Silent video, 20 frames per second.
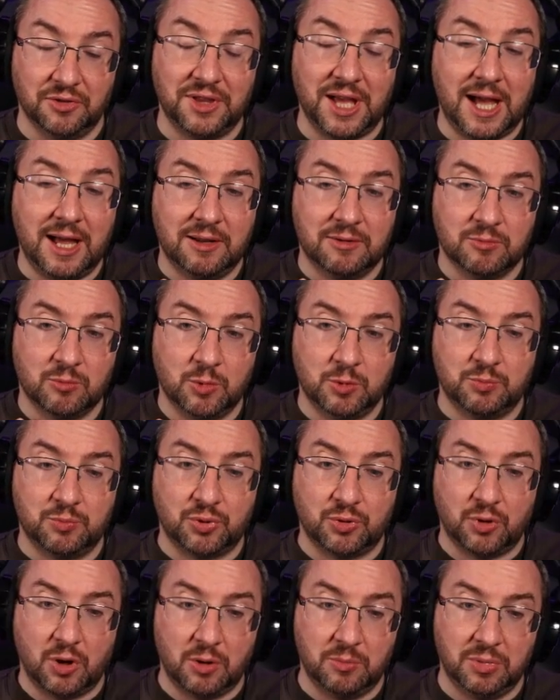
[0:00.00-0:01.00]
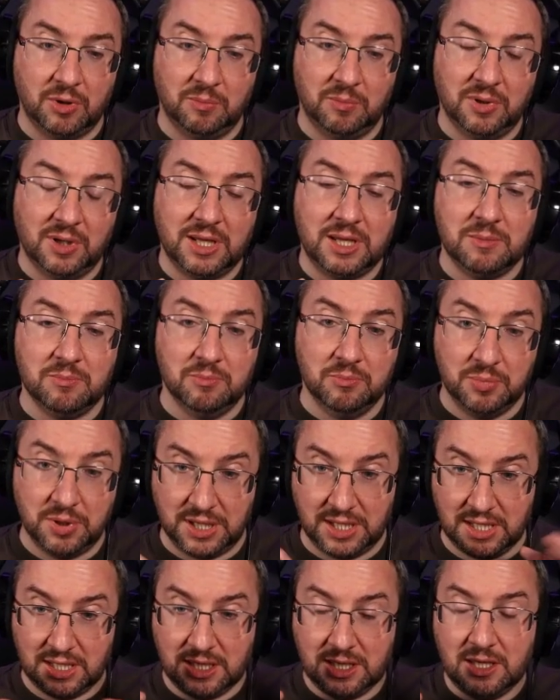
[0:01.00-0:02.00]
that would probably
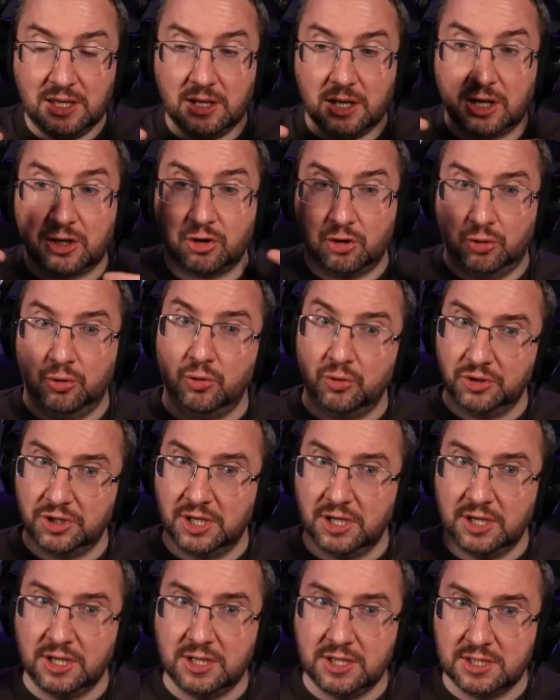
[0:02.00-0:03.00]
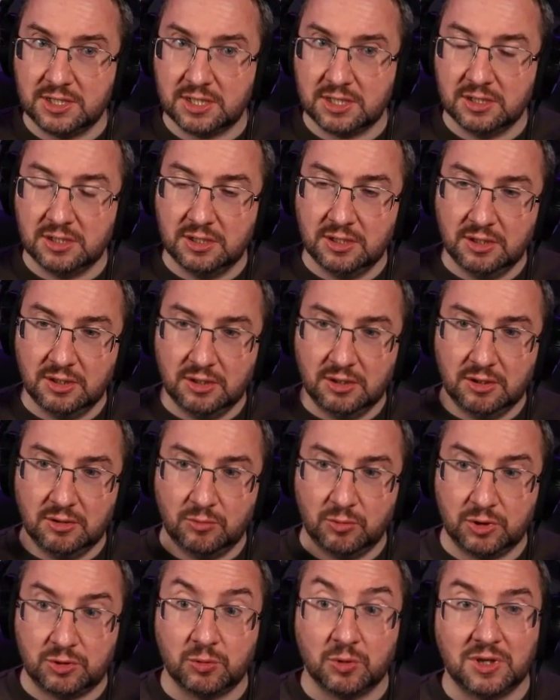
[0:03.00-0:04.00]
be a courtyard,
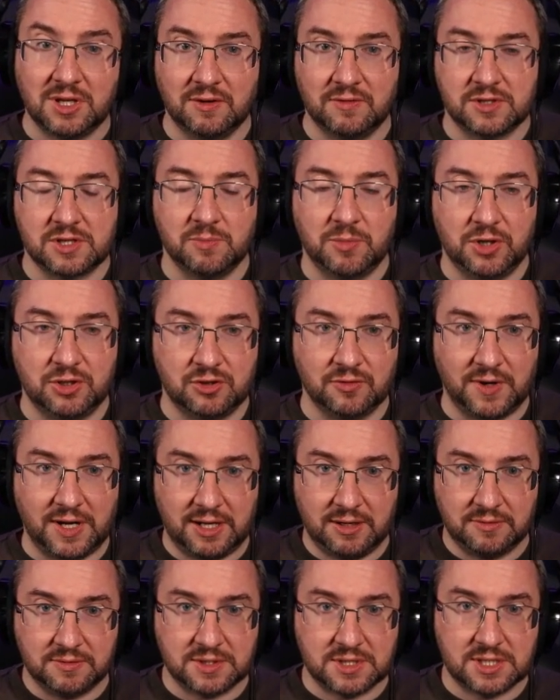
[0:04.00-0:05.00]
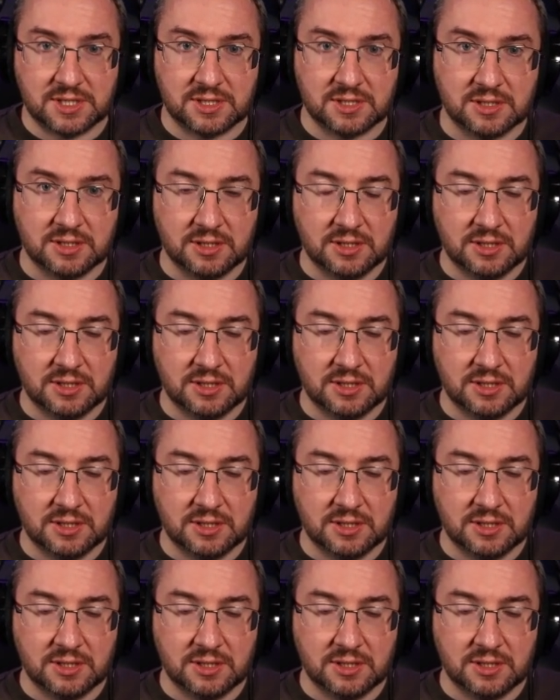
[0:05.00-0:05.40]
which would give us a bunch of outs.